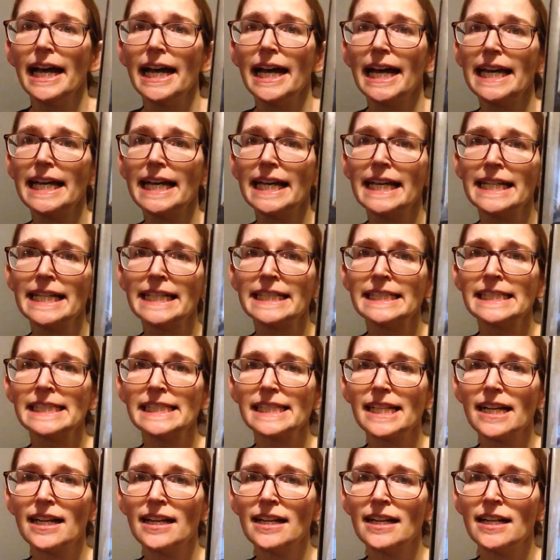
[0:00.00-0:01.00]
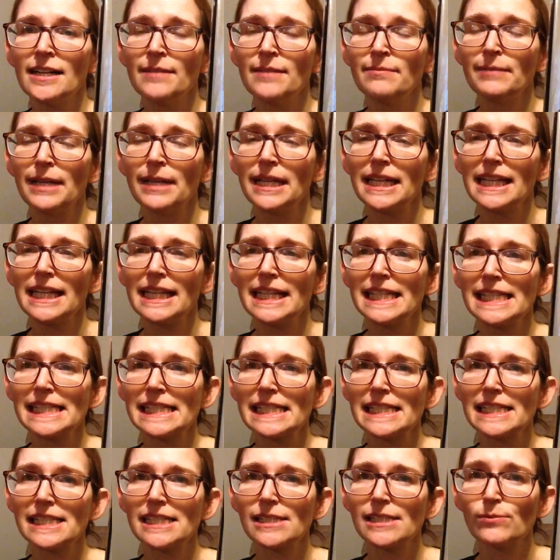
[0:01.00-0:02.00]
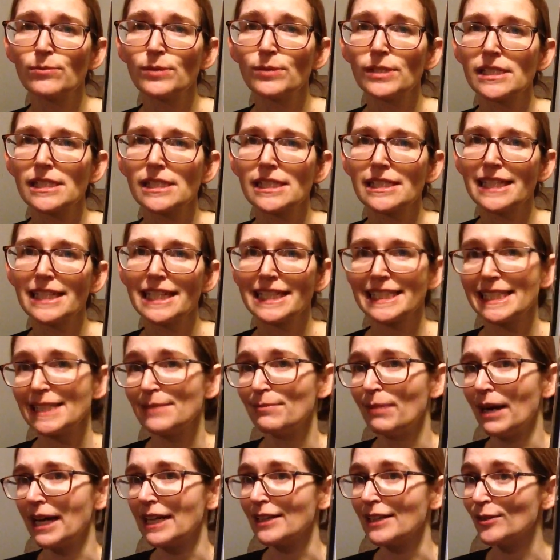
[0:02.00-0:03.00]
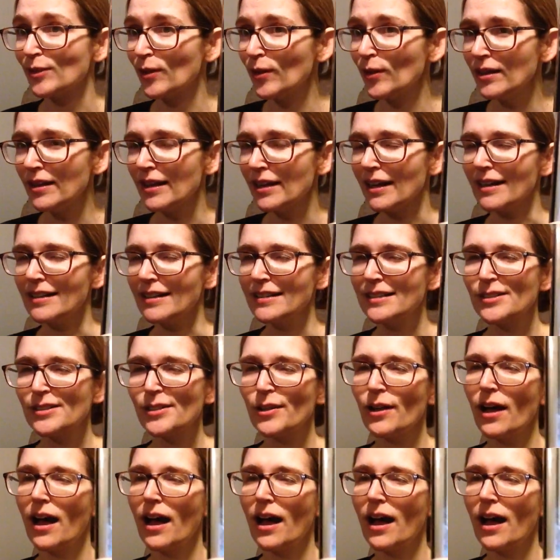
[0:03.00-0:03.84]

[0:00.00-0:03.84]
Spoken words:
and this was selected by Laura,